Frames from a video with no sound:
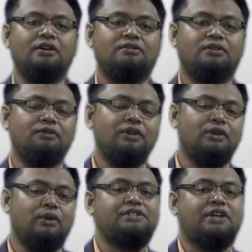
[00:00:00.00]
For
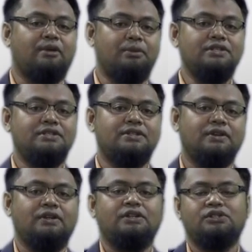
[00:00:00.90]
video assignments,
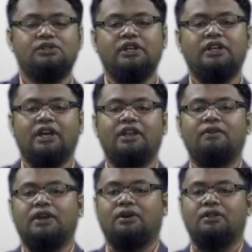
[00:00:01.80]
students can
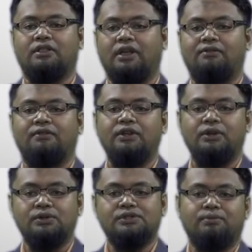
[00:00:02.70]
record their
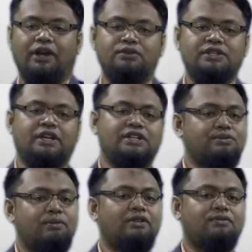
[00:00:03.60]
videos by using a
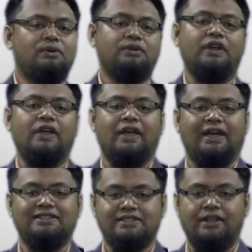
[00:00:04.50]
smartphone
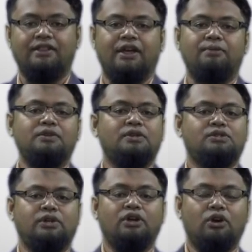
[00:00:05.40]
and send them
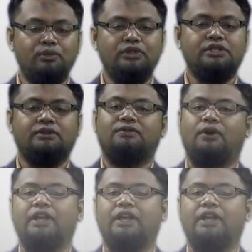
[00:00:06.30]
to a computer for